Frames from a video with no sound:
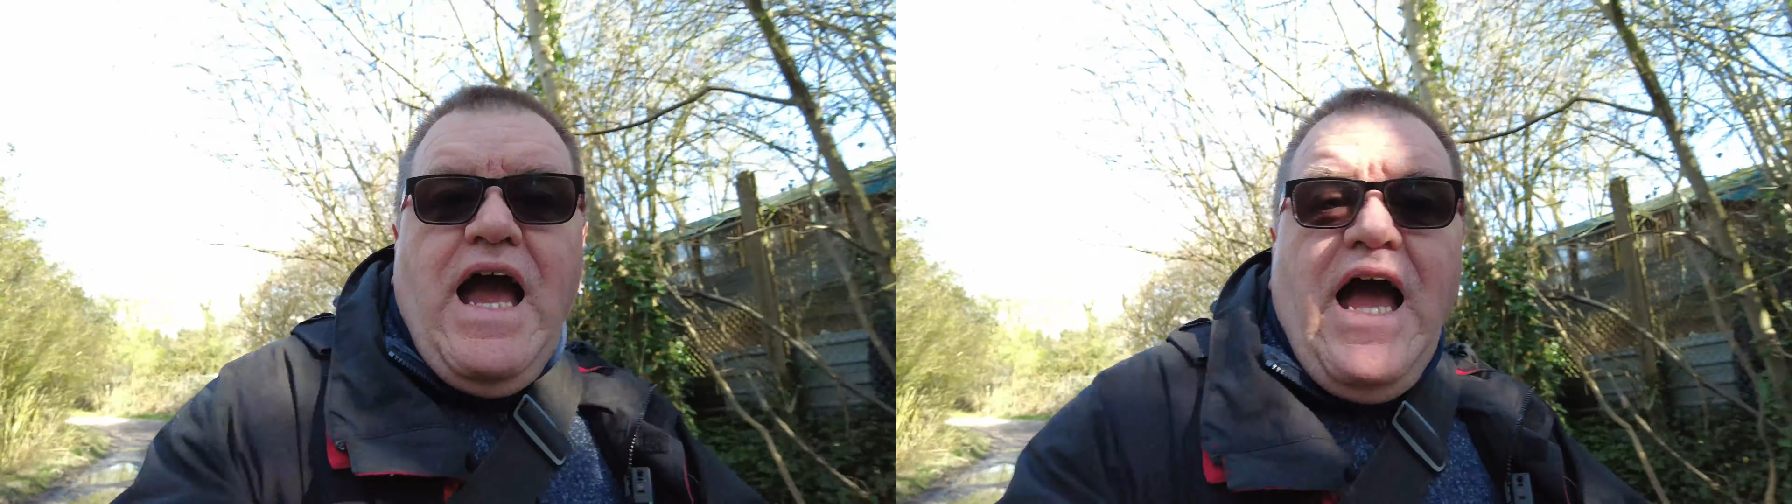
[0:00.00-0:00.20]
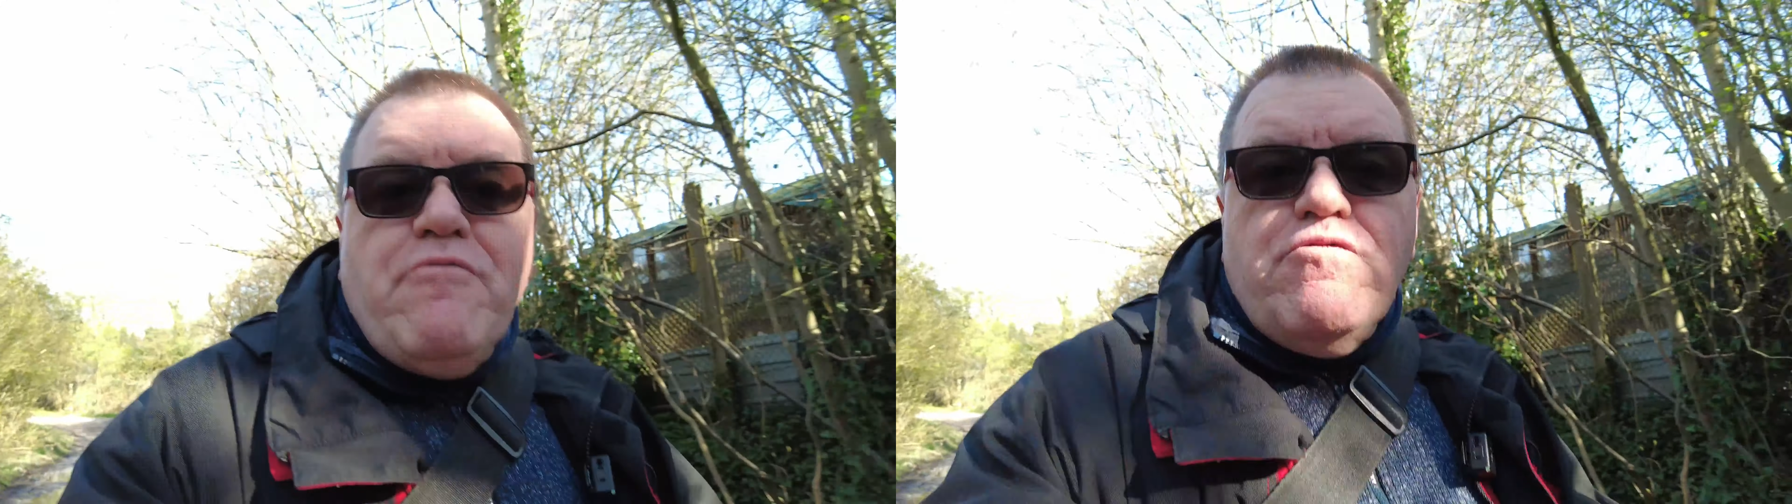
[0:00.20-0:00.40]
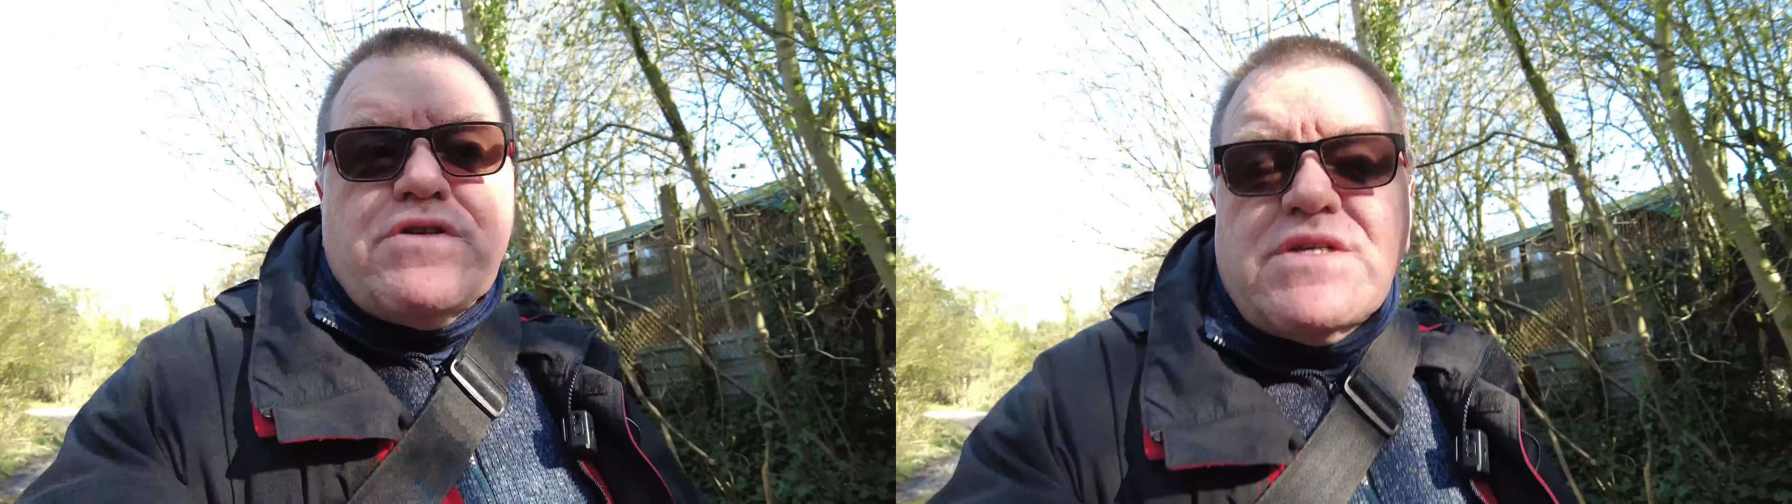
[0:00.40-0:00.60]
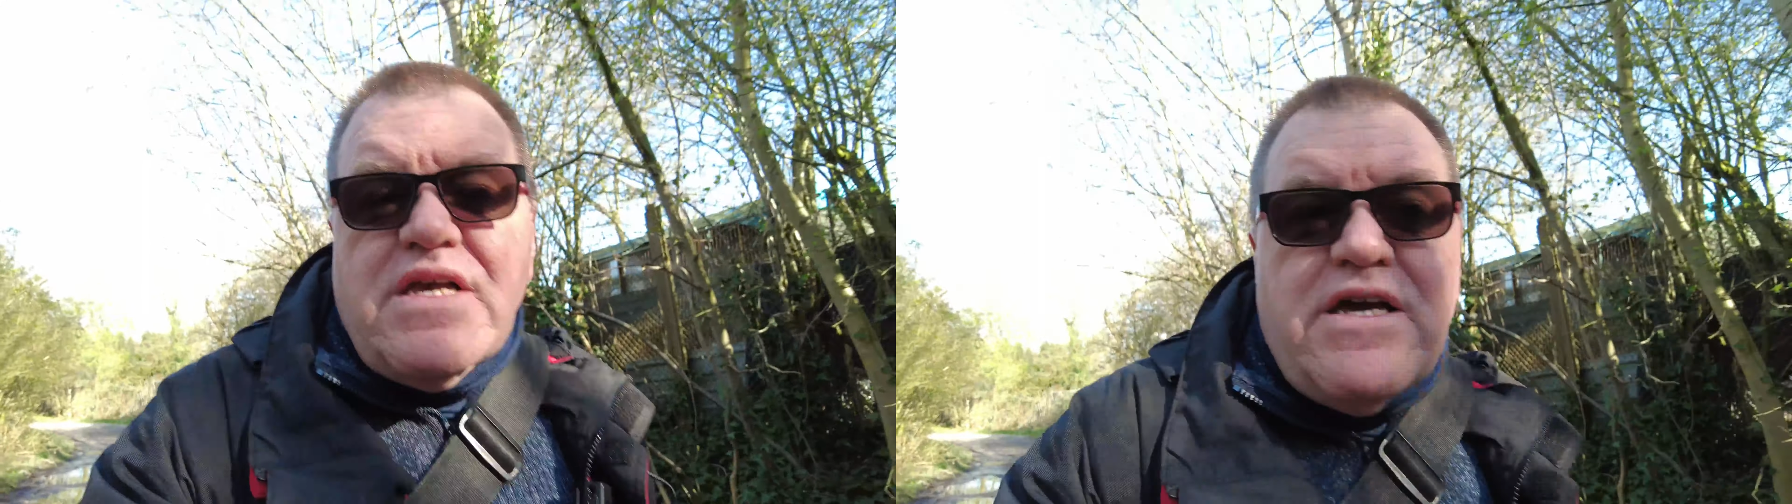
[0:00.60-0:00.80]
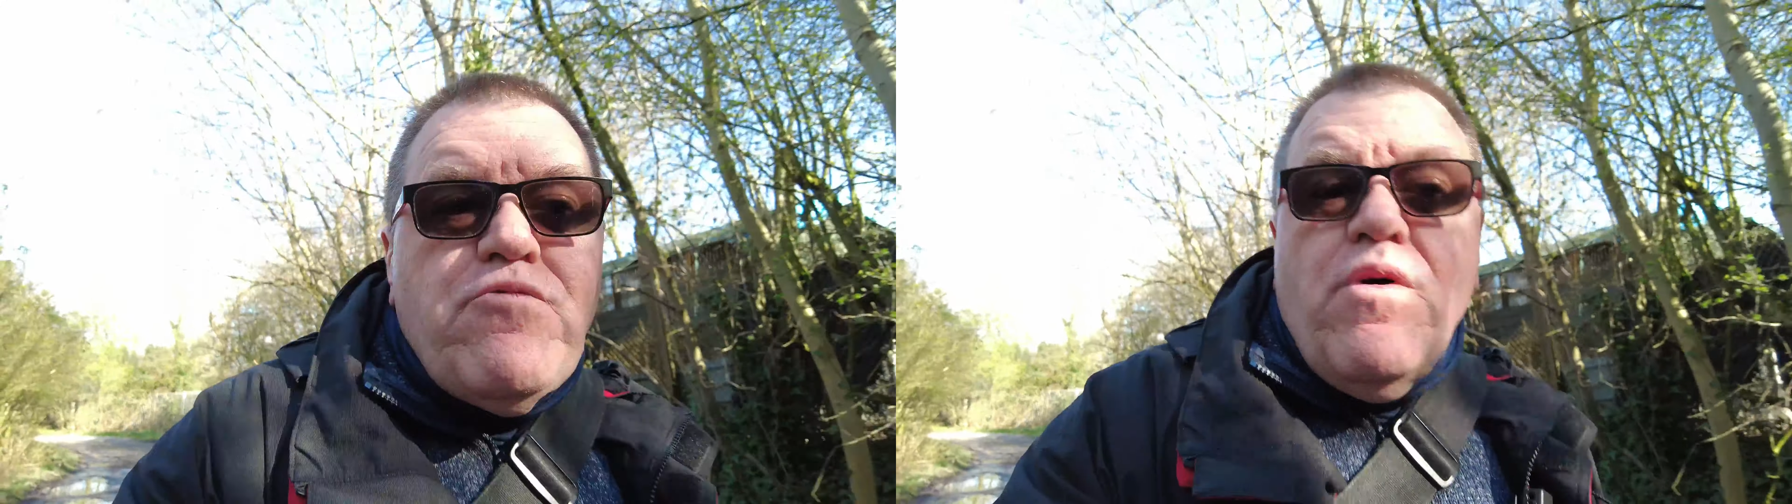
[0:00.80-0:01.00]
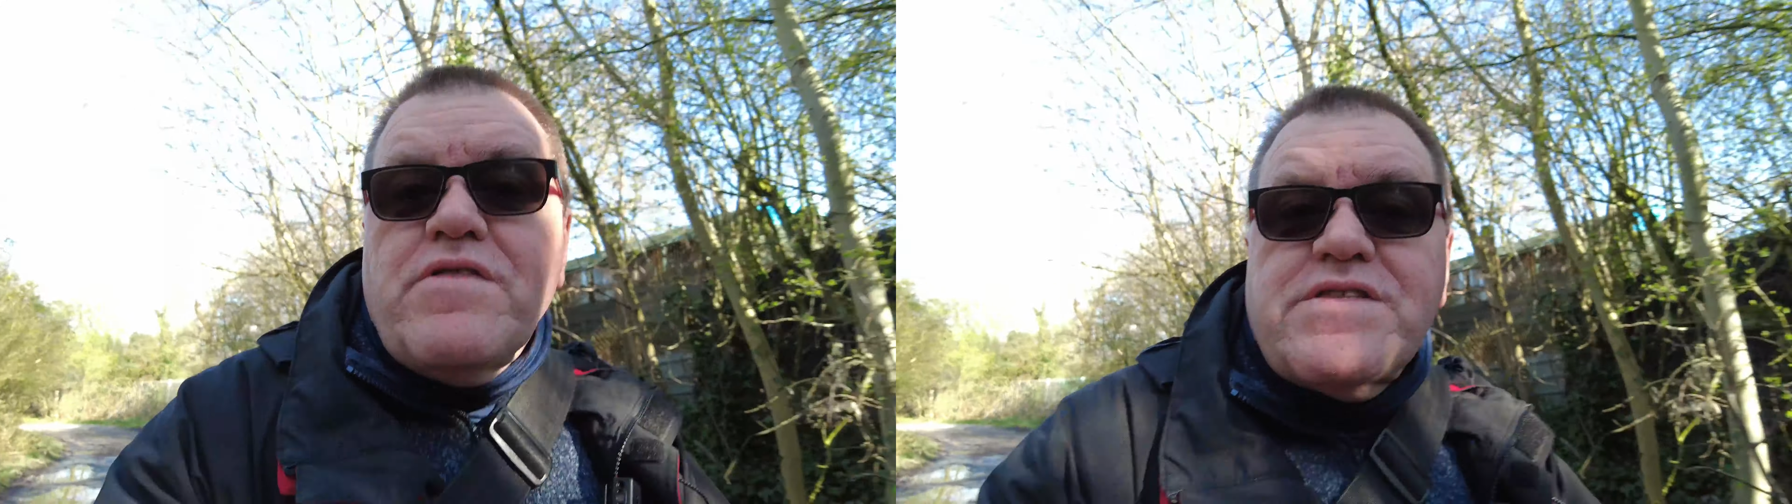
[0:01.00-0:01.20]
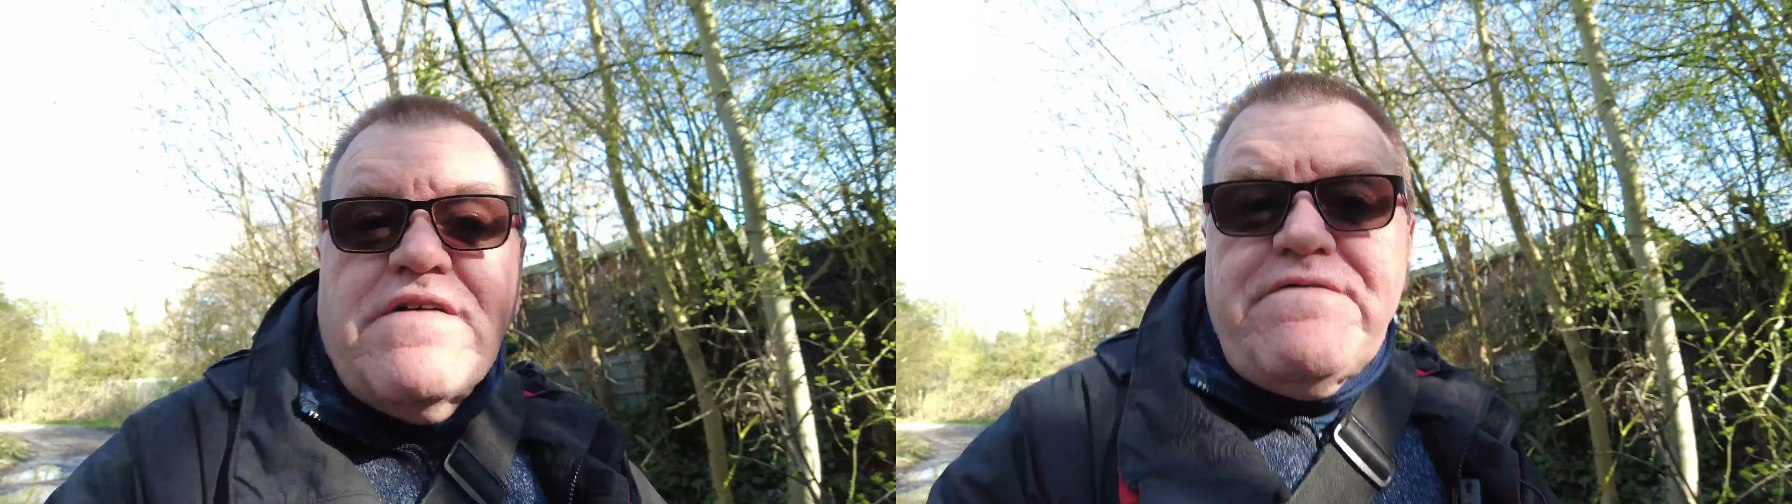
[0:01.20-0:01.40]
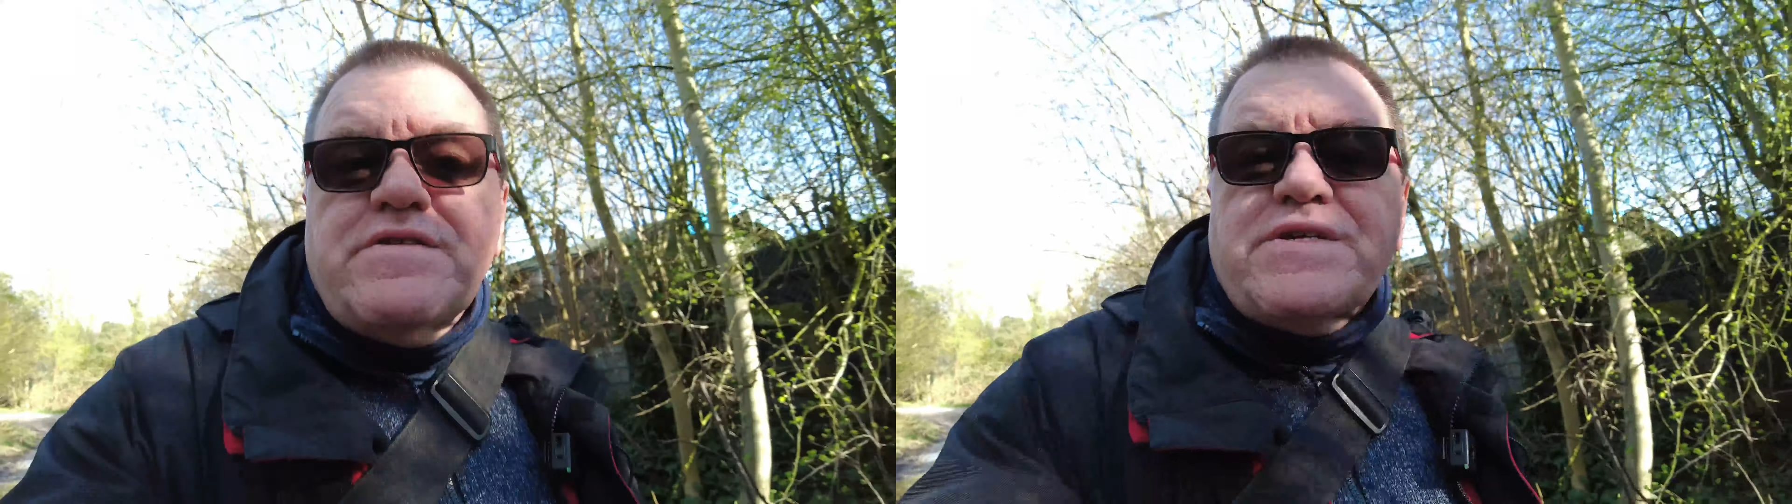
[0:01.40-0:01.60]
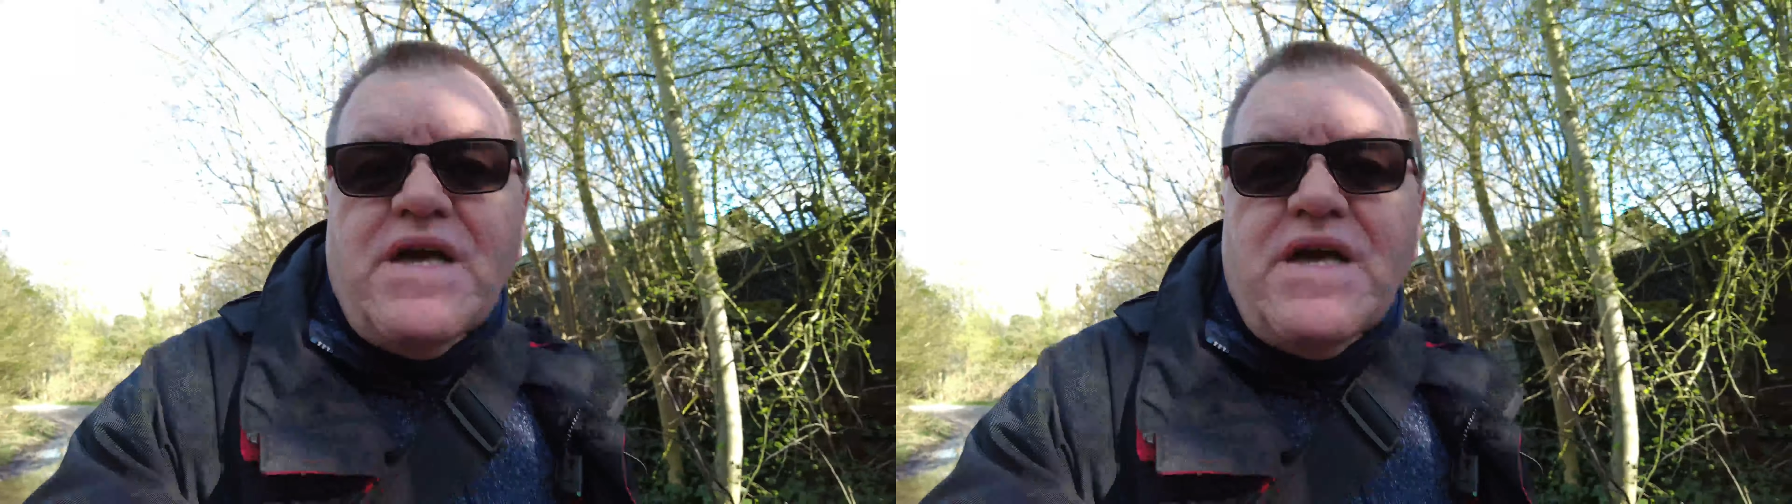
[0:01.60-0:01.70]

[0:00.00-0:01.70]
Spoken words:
and we'll see what the difference